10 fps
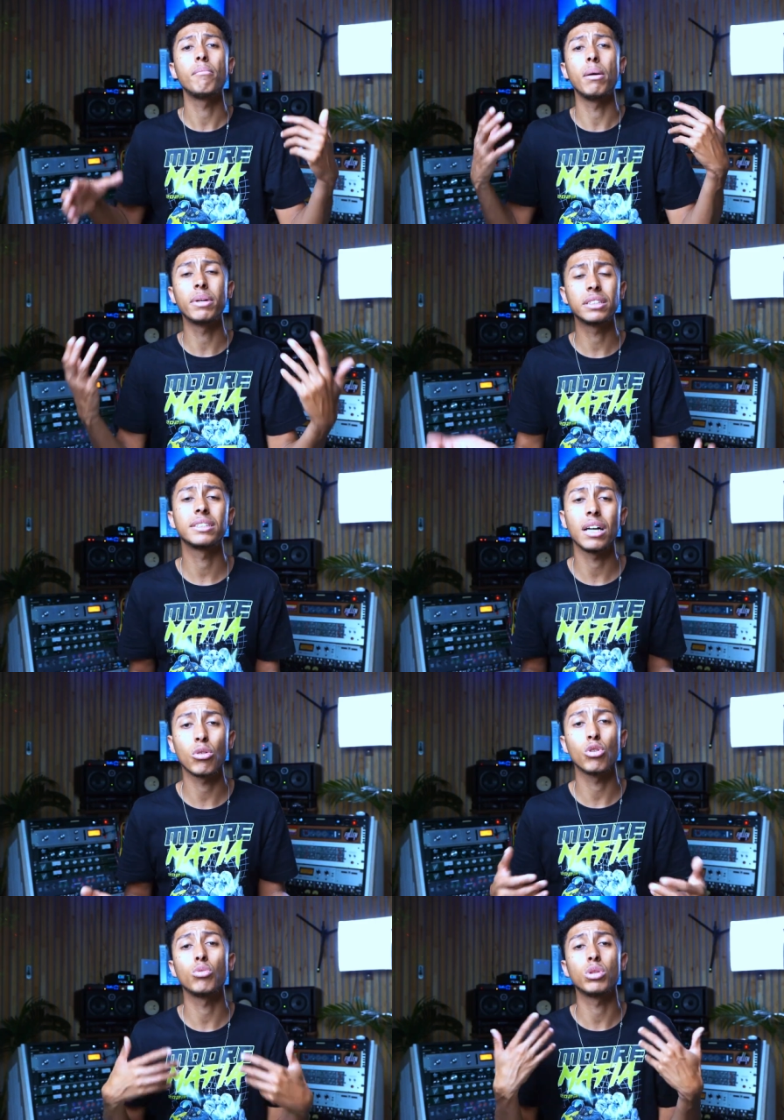my mixes
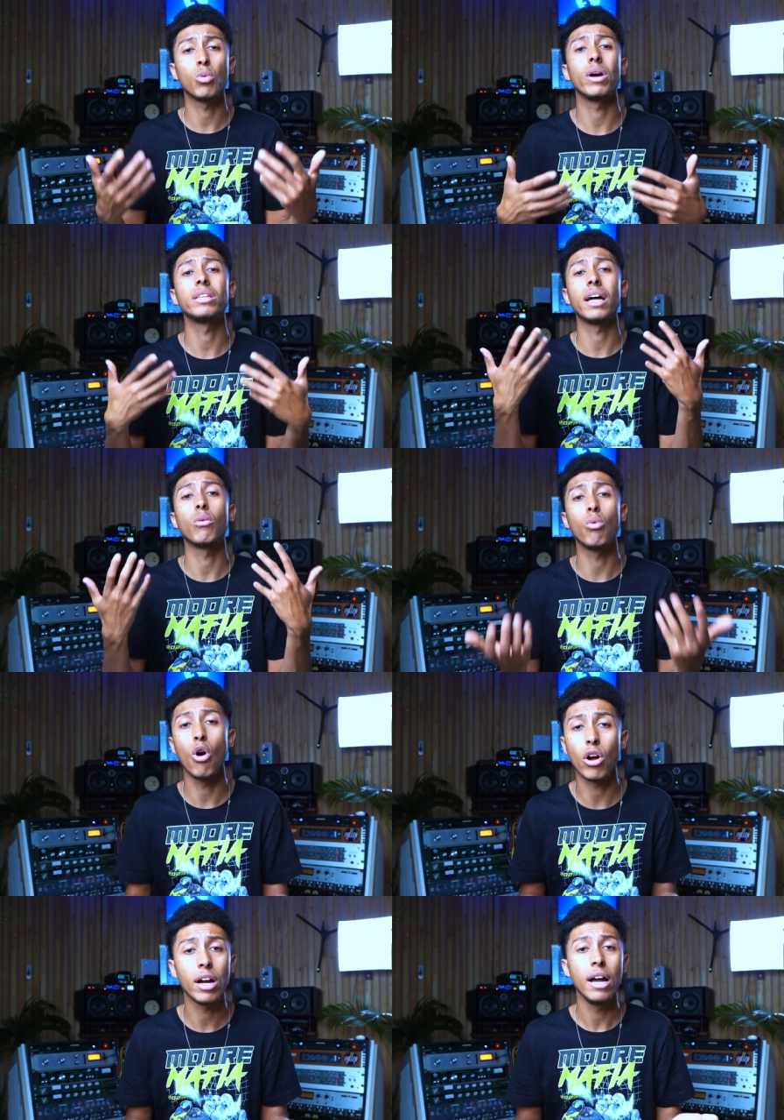sound good with the way that I
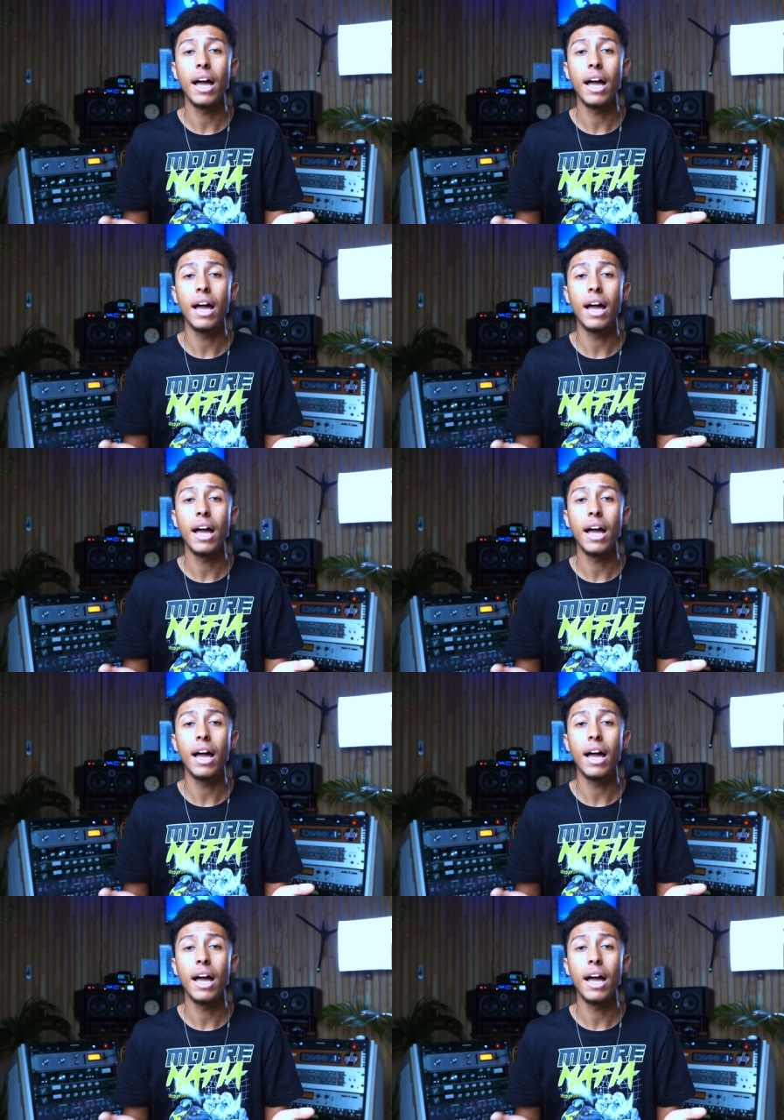work.